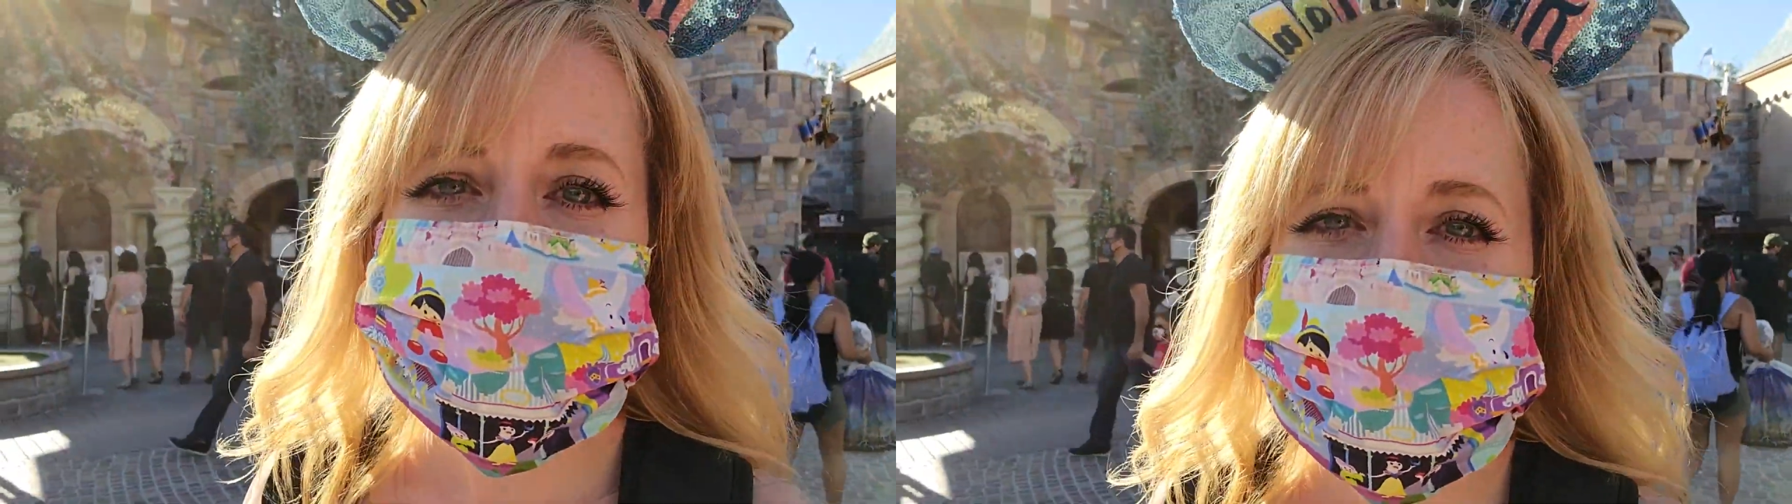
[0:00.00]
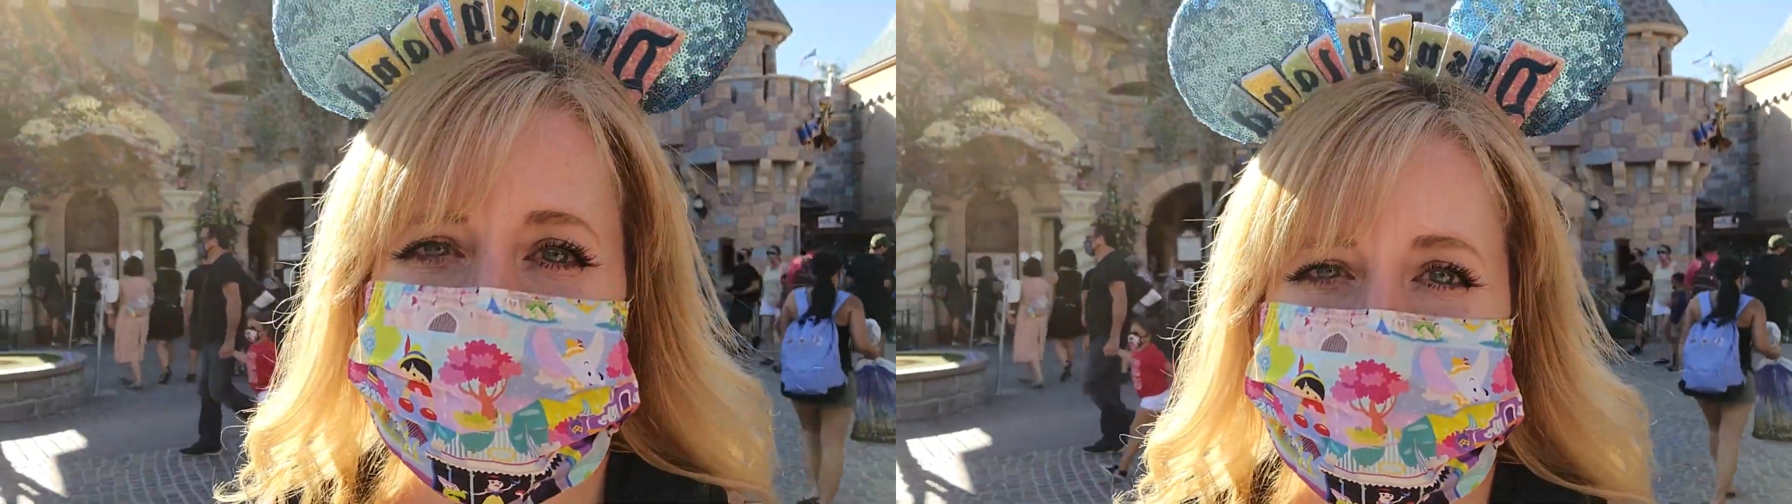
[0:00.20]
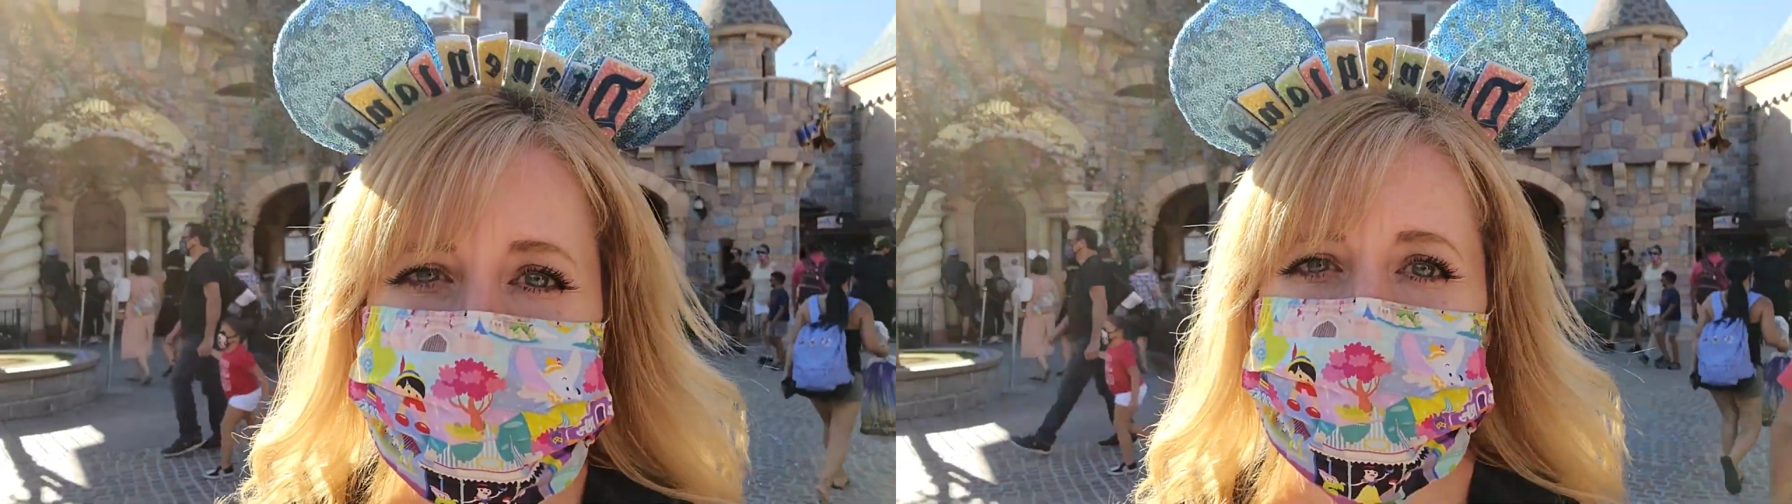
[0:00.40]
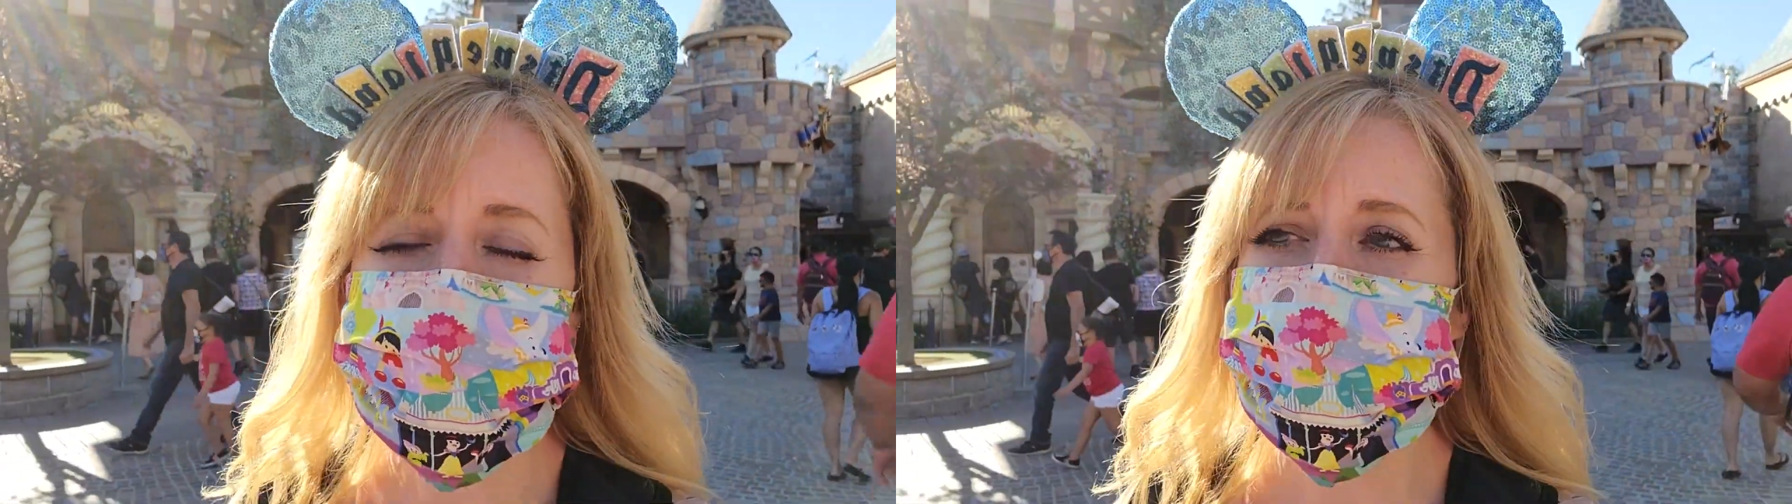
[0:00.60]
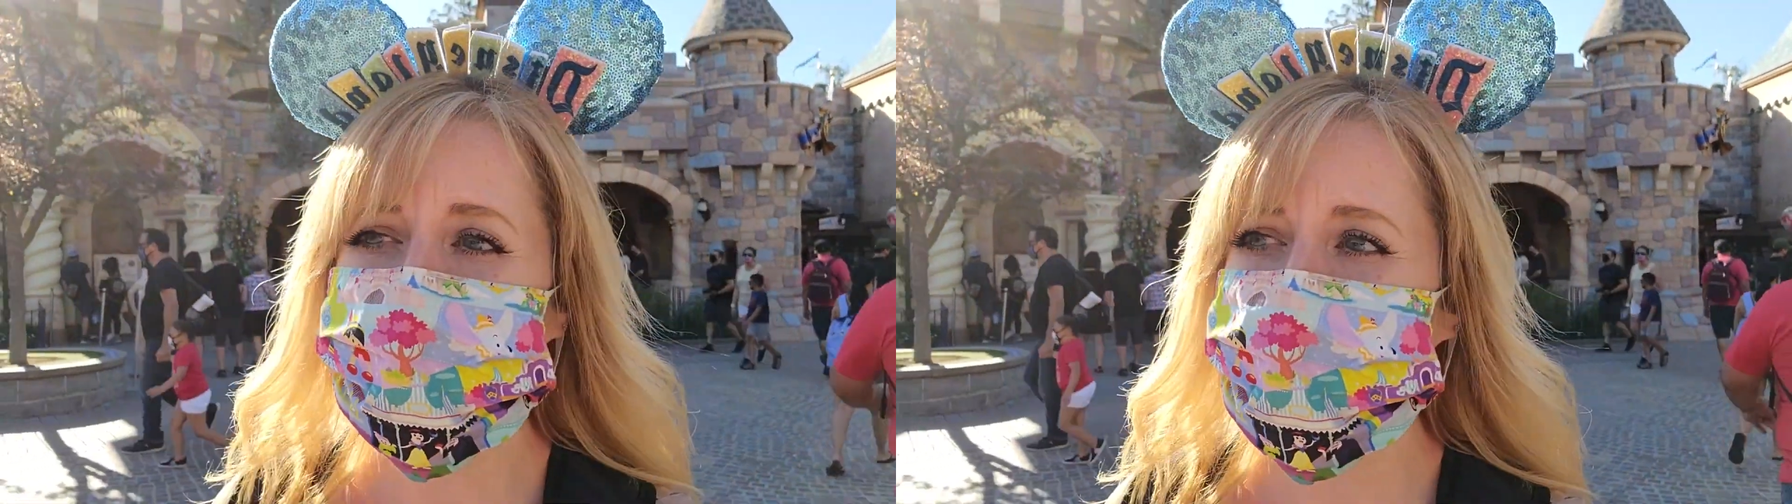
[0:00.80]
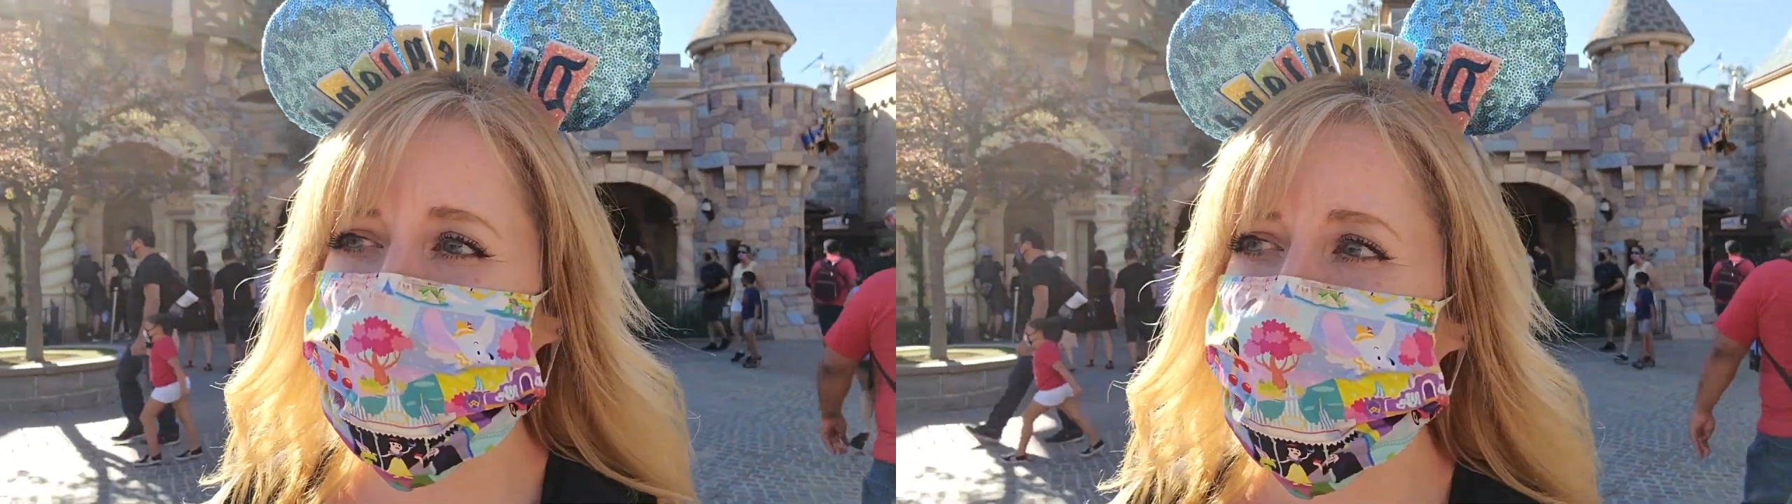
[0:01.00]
scene with